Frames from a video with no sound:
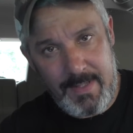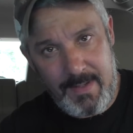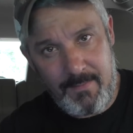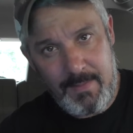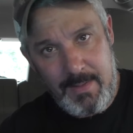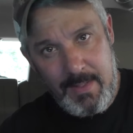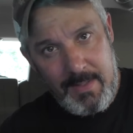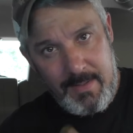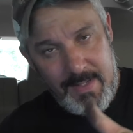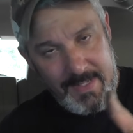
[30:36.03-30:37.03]
Now,
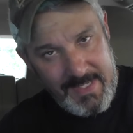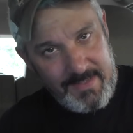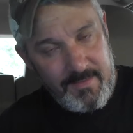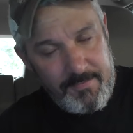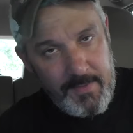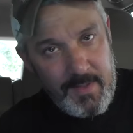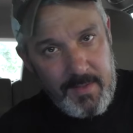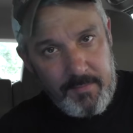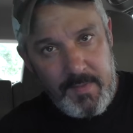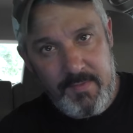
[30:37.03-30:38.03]
I can't
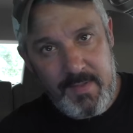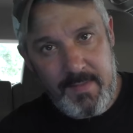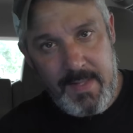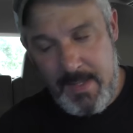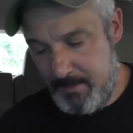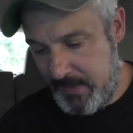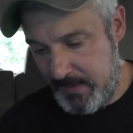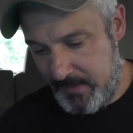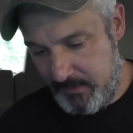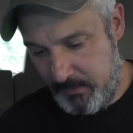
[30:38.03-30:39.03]
definitively say that
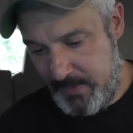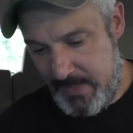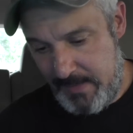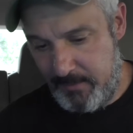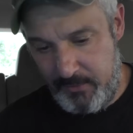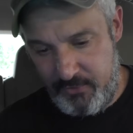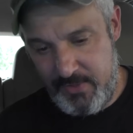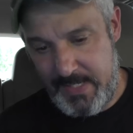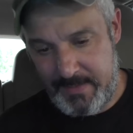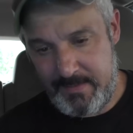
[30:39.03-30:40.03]
because we'd never
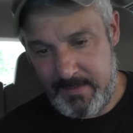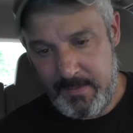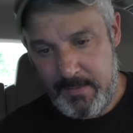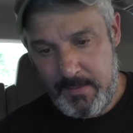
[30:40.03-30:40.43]
checked